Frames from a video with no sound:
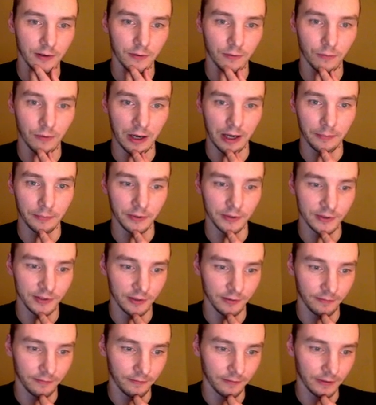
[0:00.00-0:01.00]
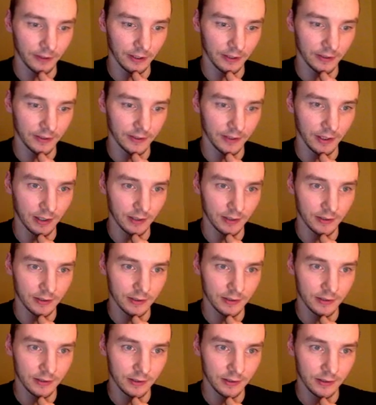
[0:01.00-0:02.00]
what happens if I set...
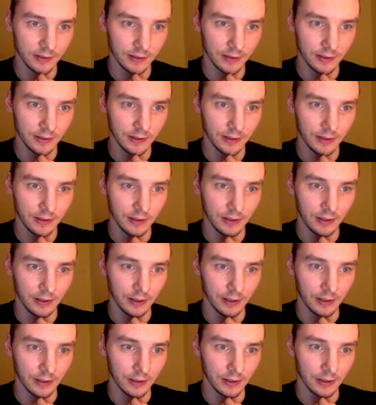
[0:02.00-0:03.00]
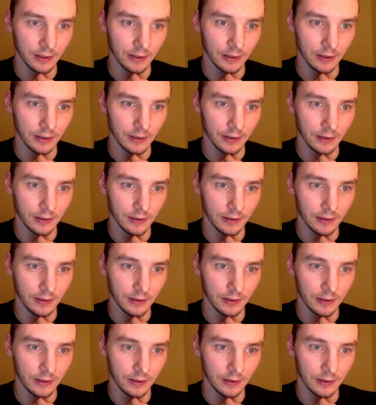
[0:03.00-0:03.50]
Uh,